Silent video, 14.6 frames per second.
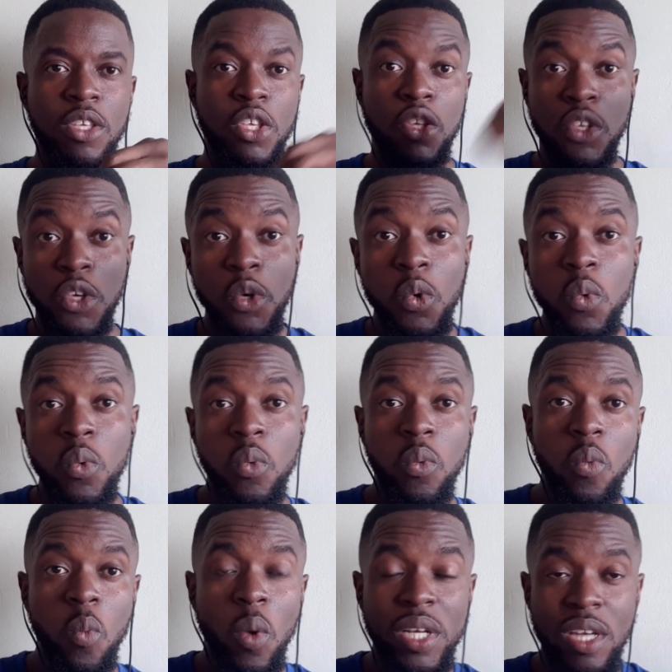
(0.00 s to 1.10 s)
you
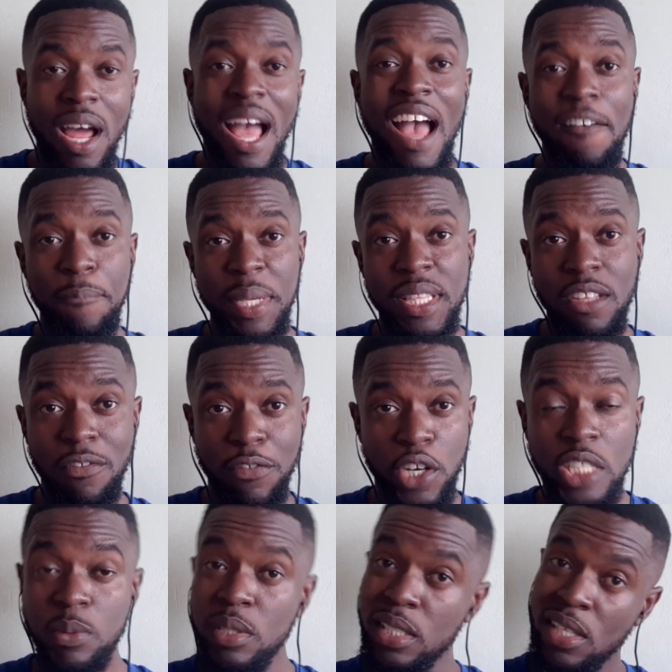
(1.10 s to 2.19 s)
would not have been the
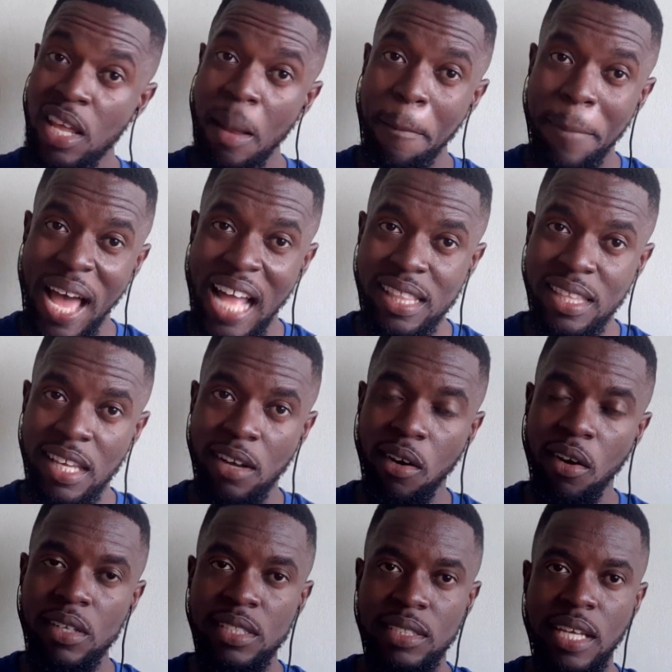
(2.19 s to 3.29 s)
first, which is not a bad thing
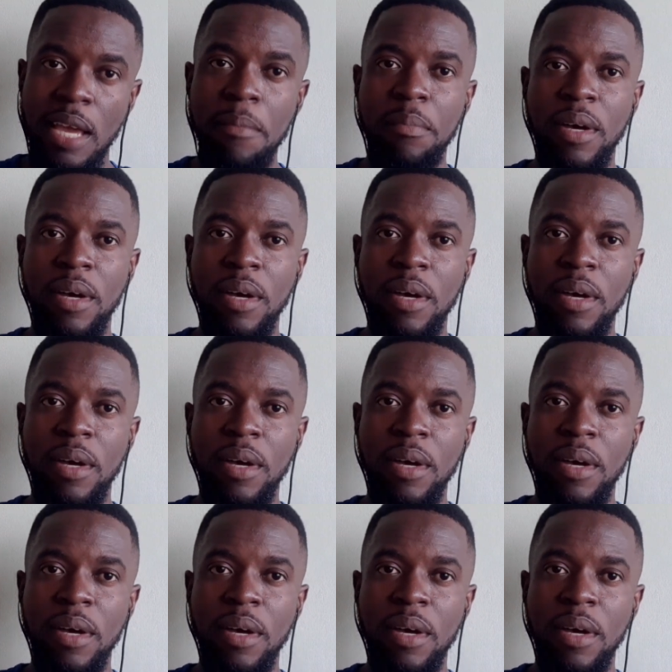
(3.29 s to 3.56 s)
all the time,